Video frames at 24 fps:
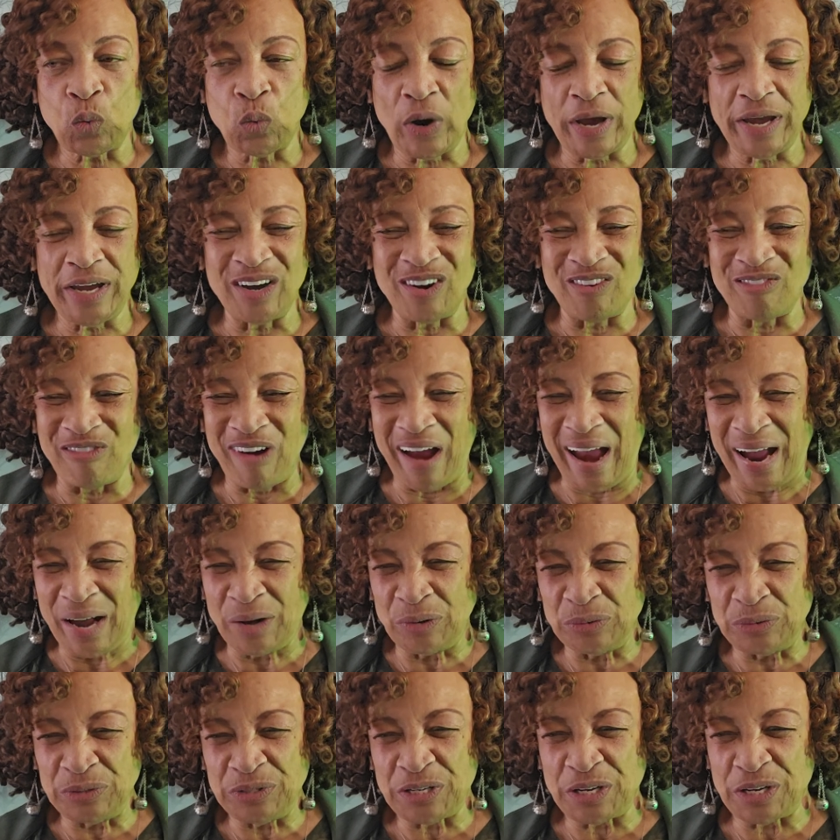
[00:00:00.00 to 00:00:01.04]
your way
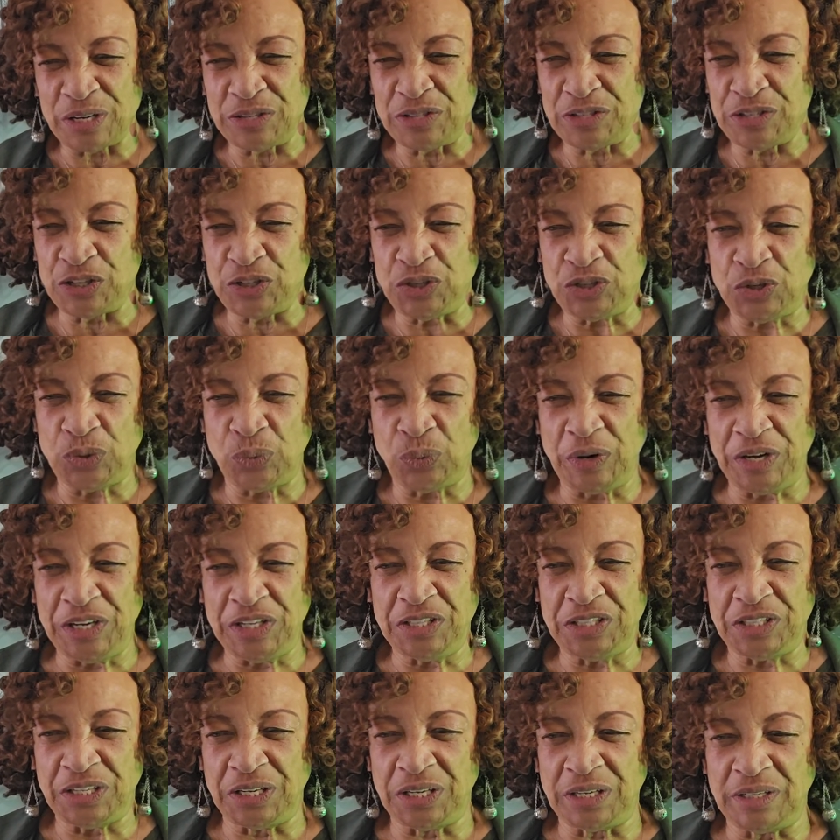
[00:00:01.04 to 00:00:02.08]
around a
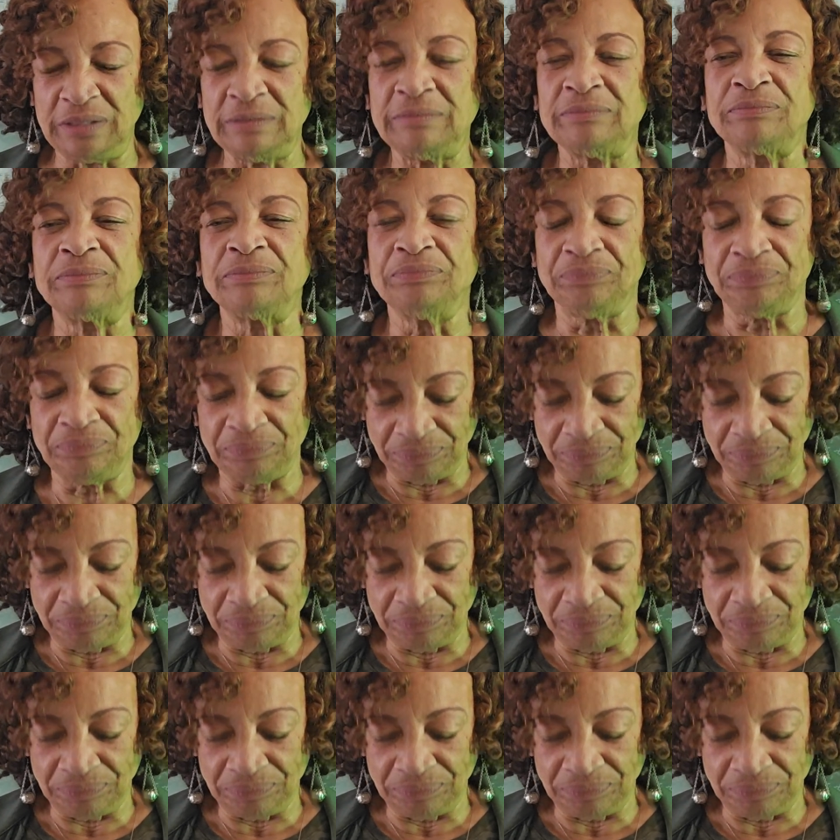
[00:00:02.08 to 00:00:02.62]
situation.